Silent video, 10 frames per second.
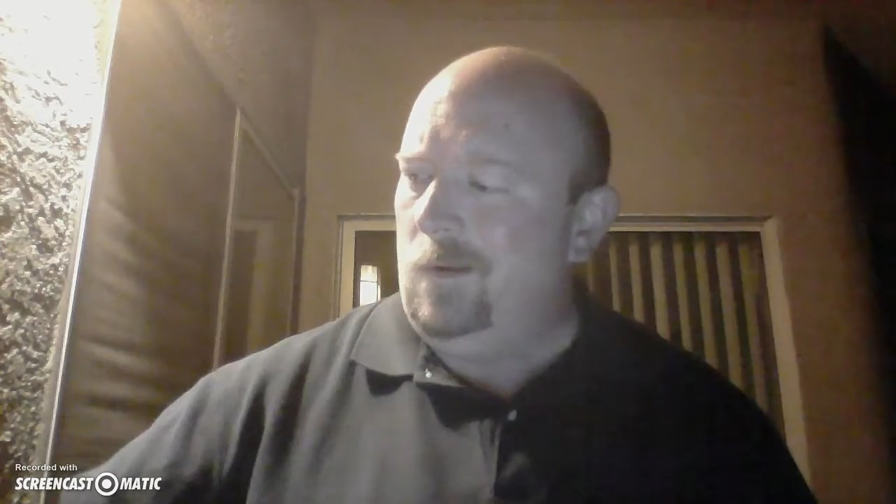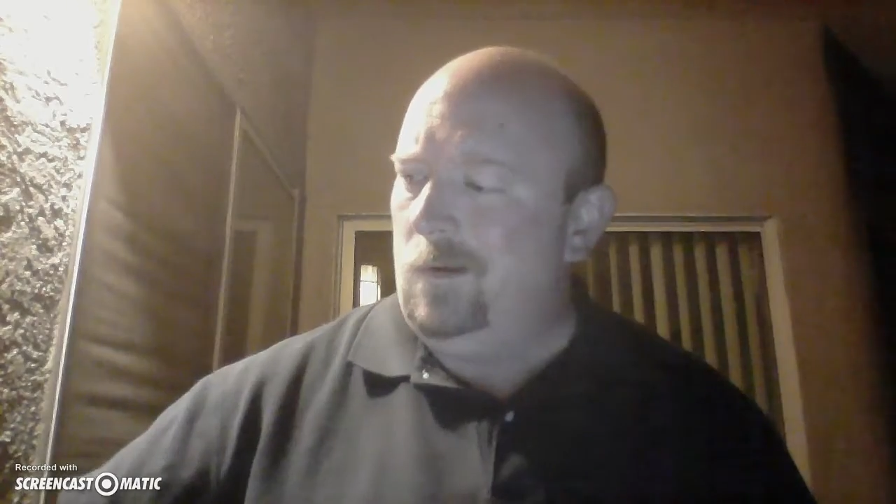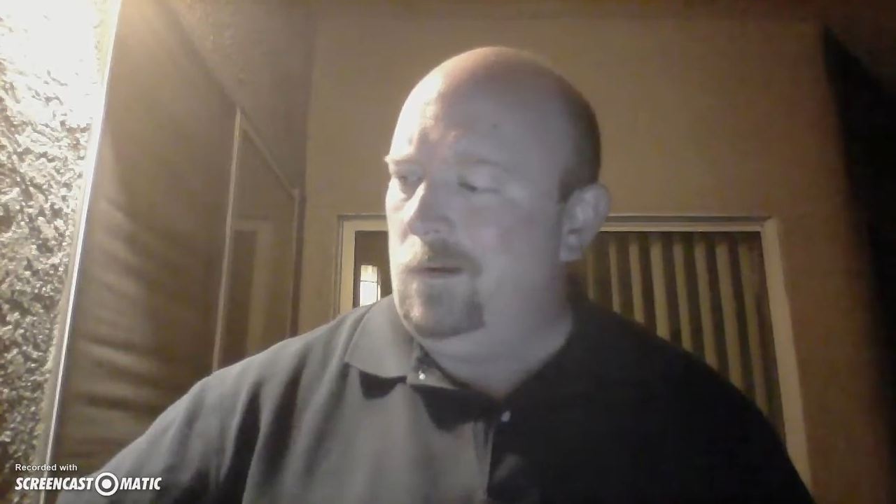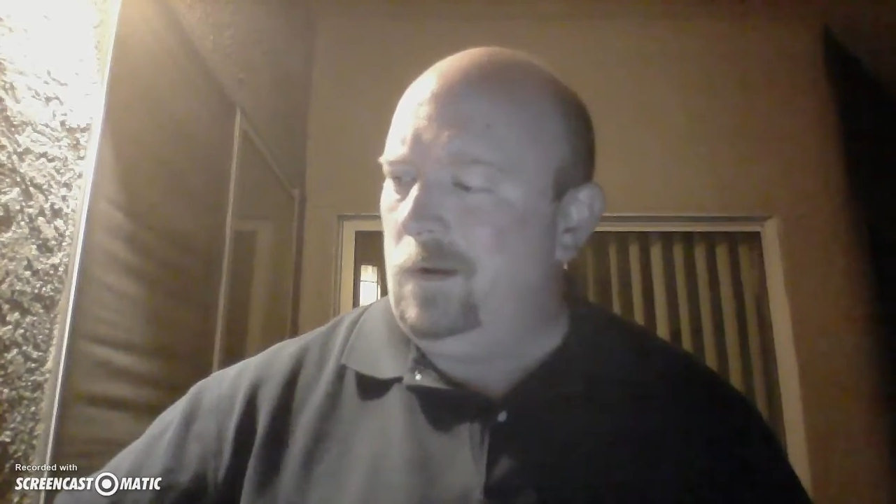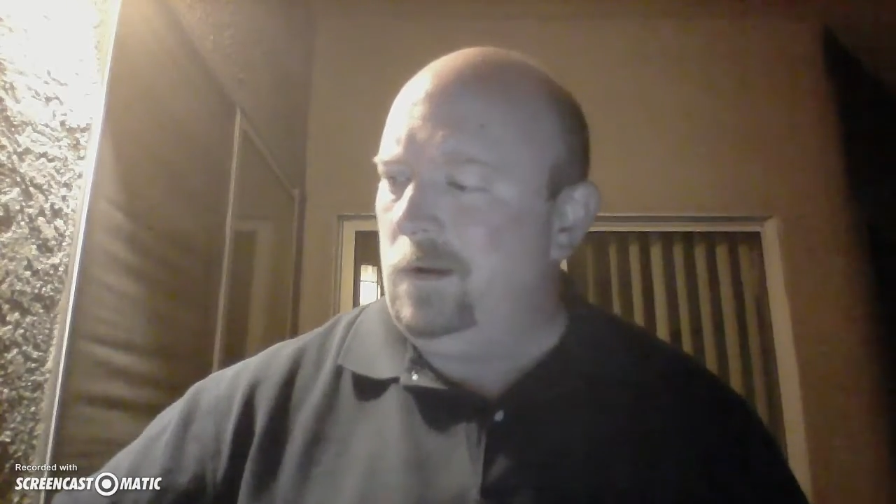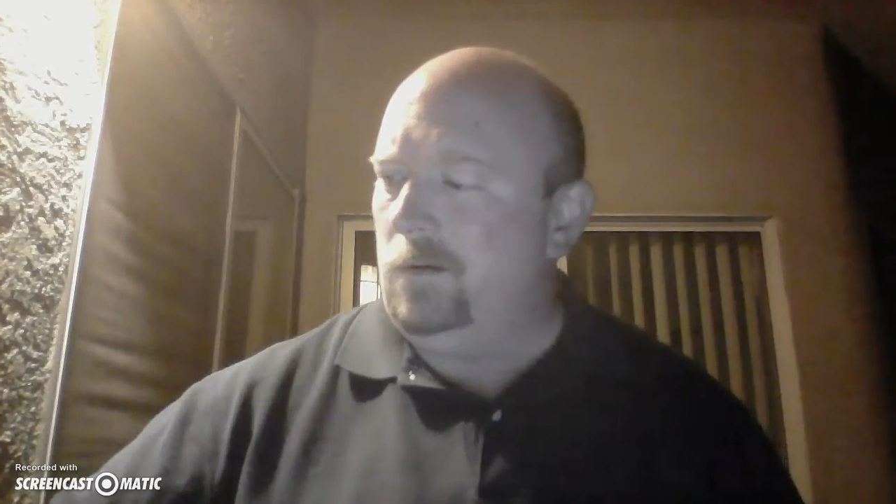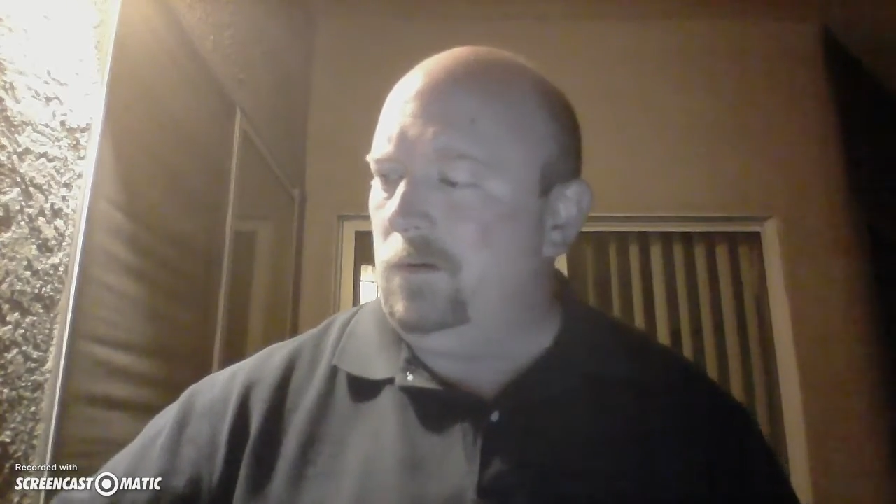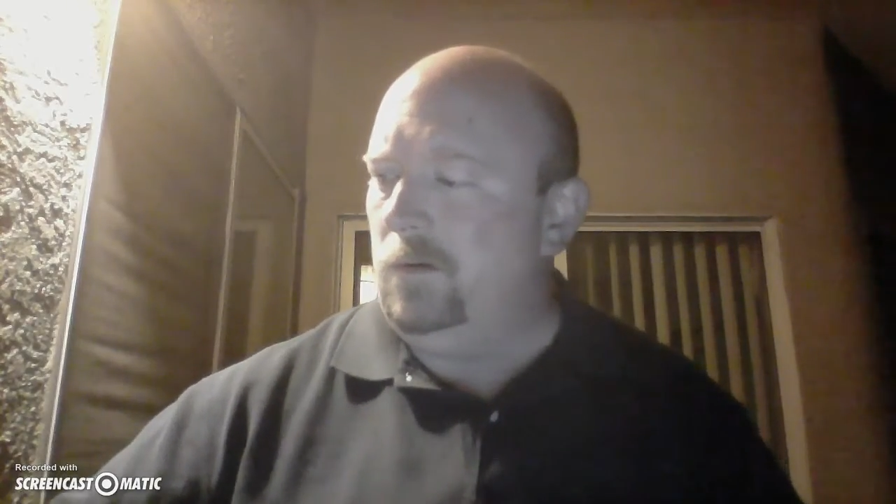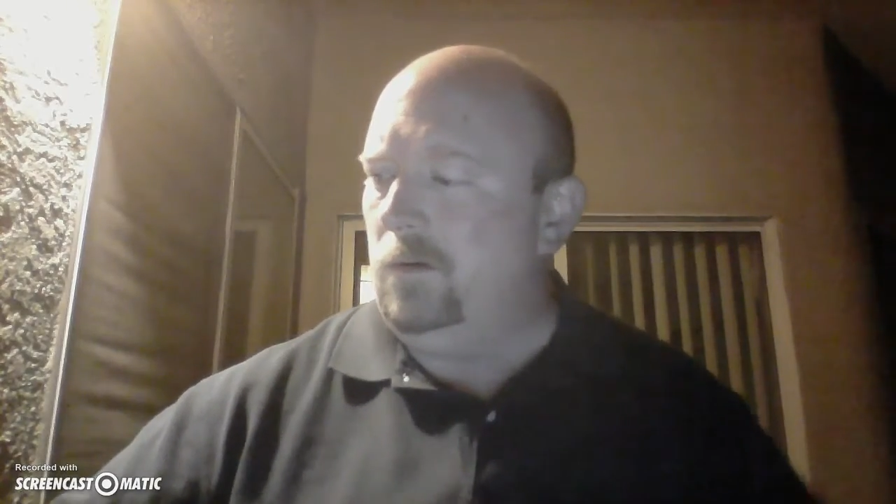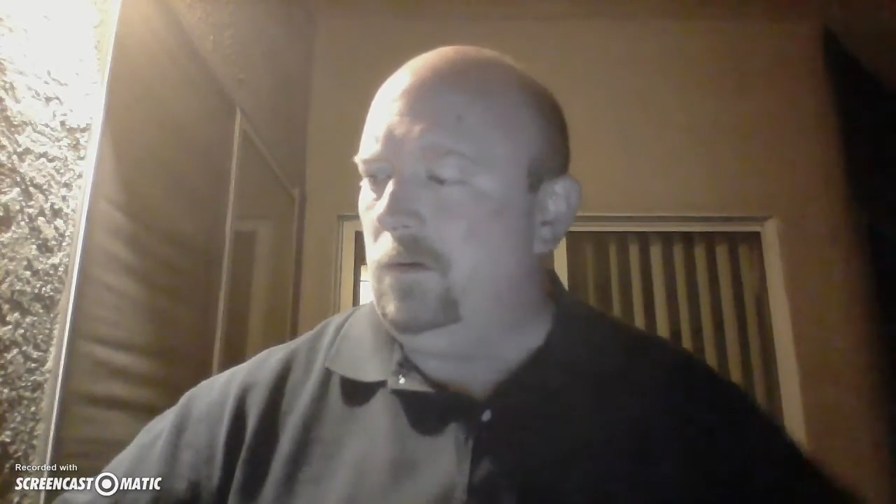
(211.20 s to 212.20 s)
All right.
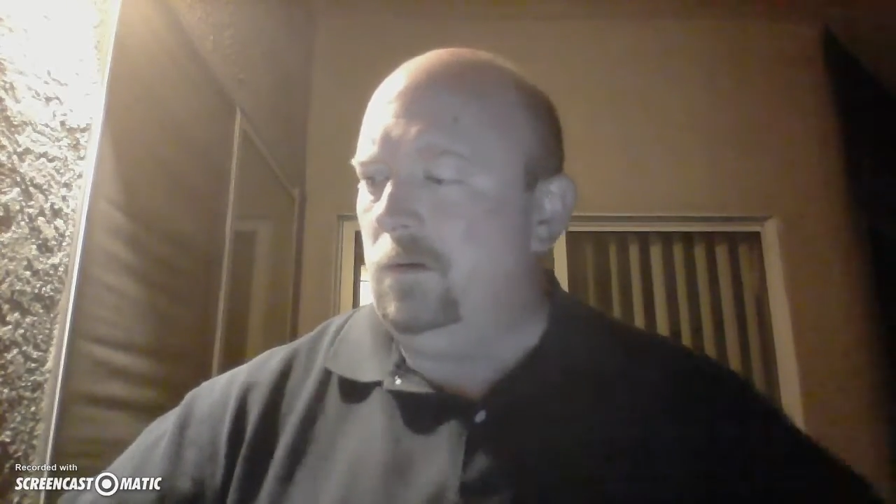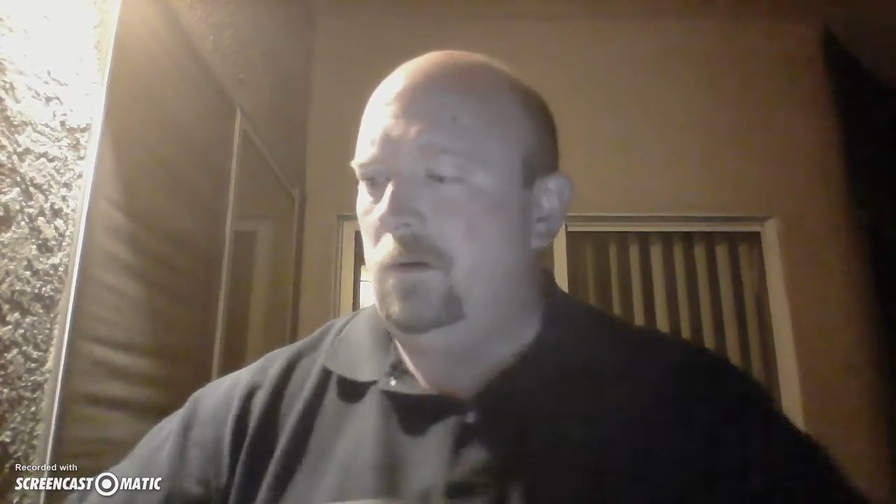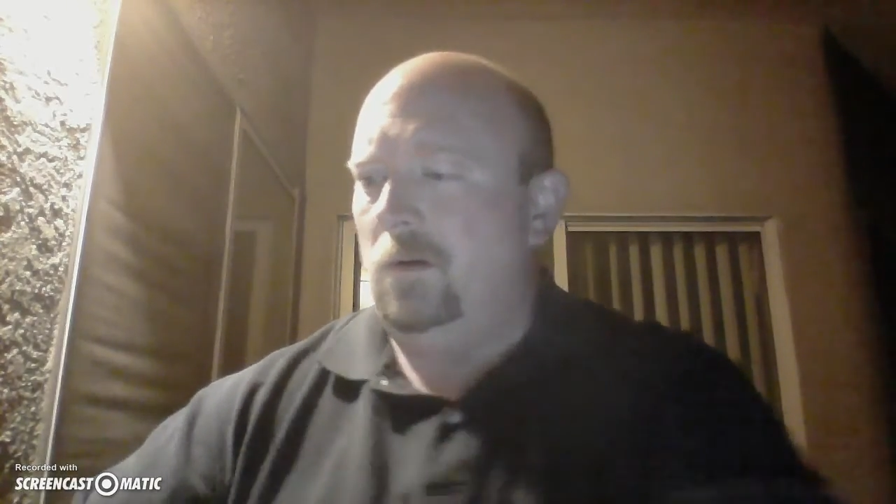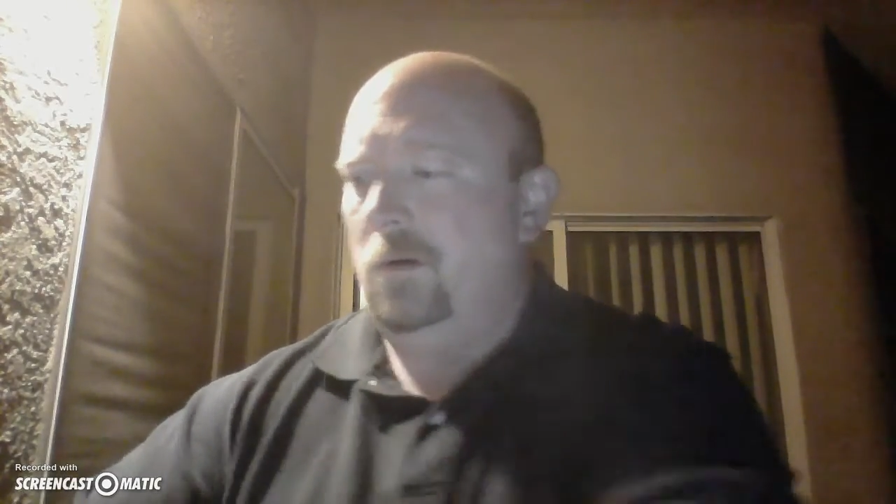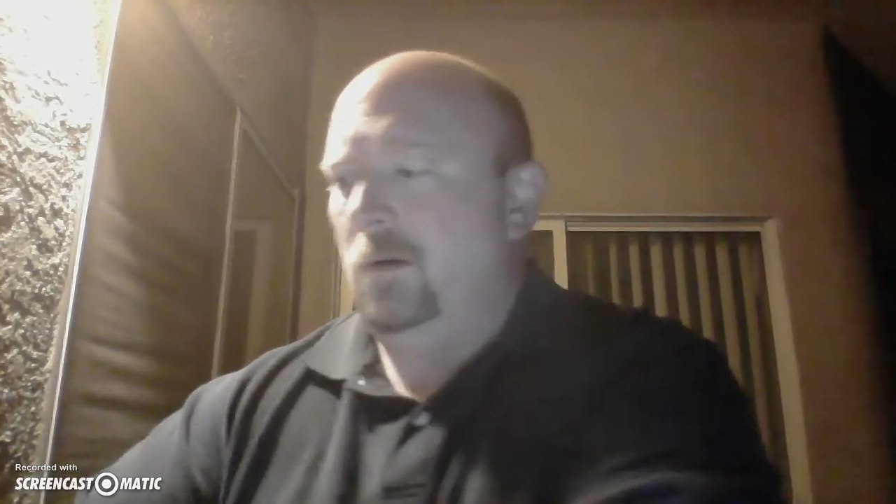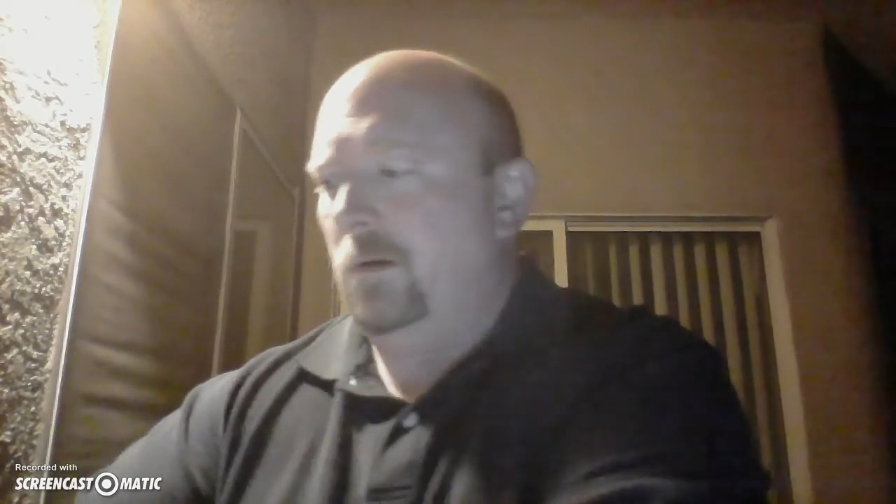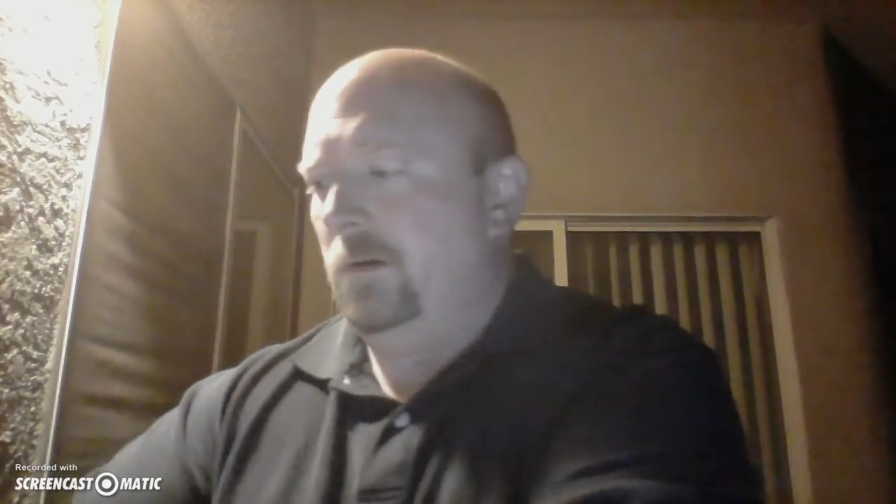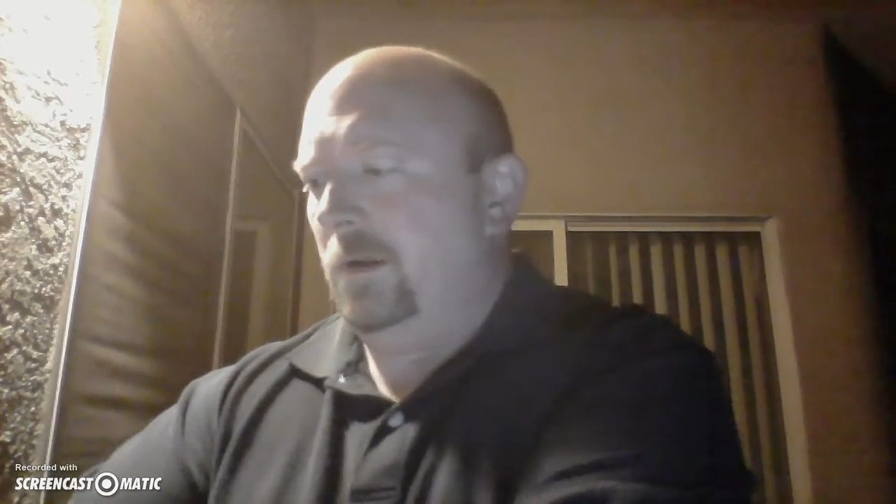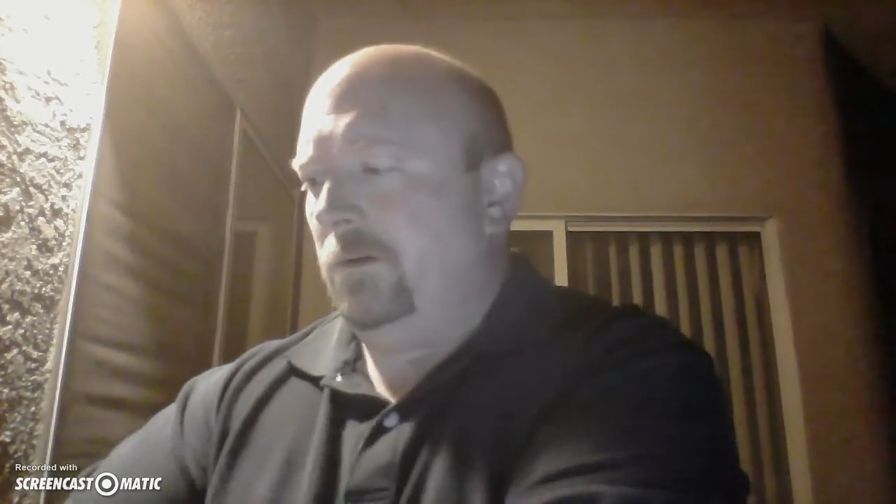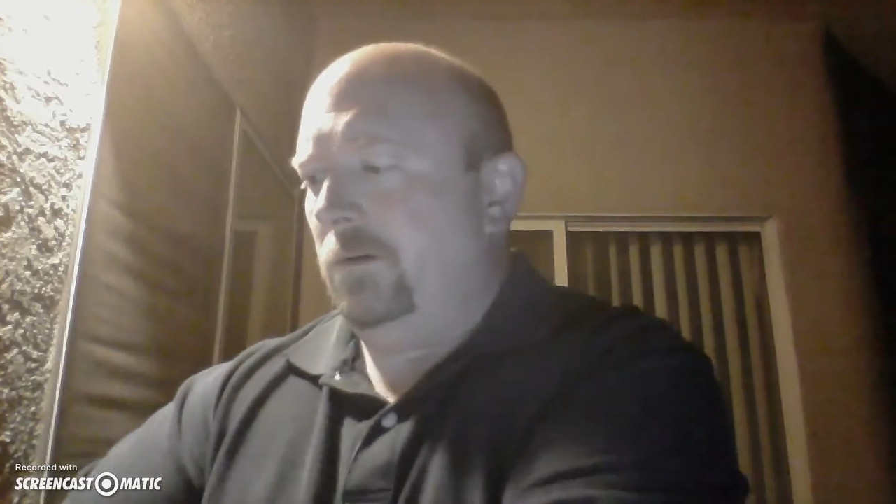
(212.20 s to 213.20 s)
Not